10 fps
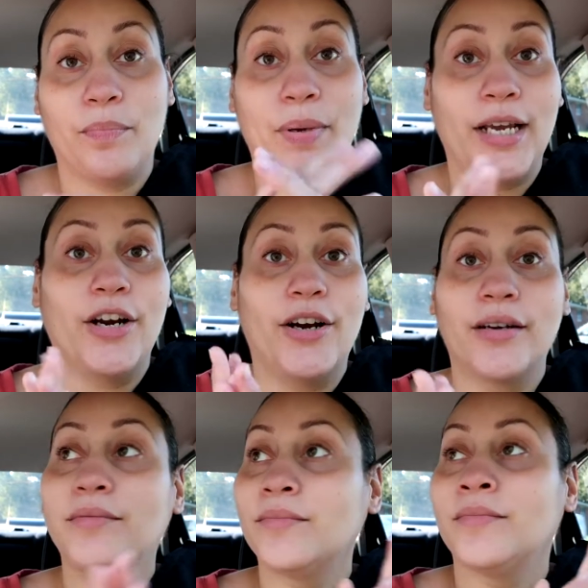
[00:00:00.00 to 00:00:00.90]

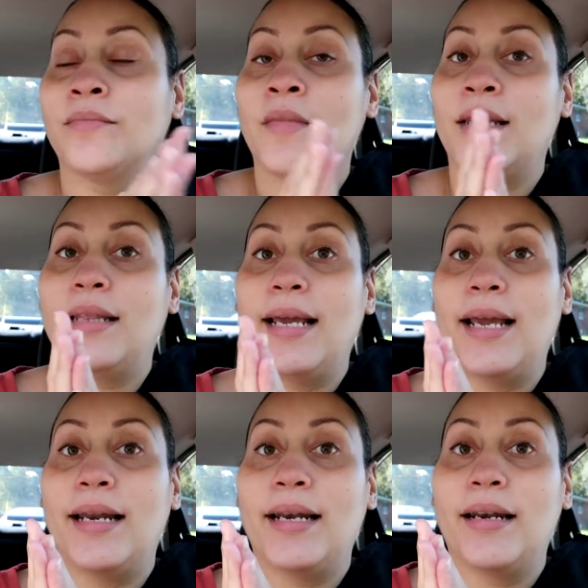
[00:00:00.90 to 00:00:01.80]
bigger
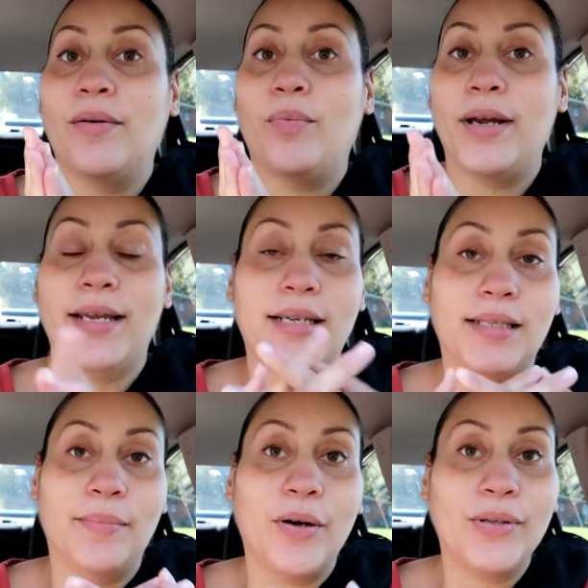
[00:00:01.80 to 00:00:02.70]
than what
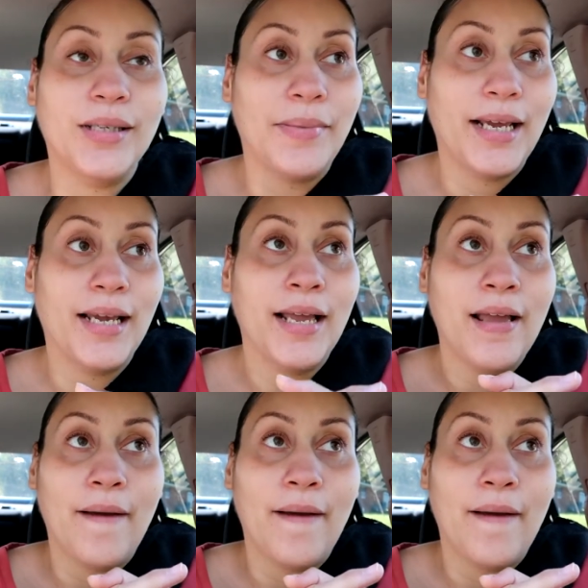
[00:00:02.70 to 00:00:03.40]
he's supposed to be,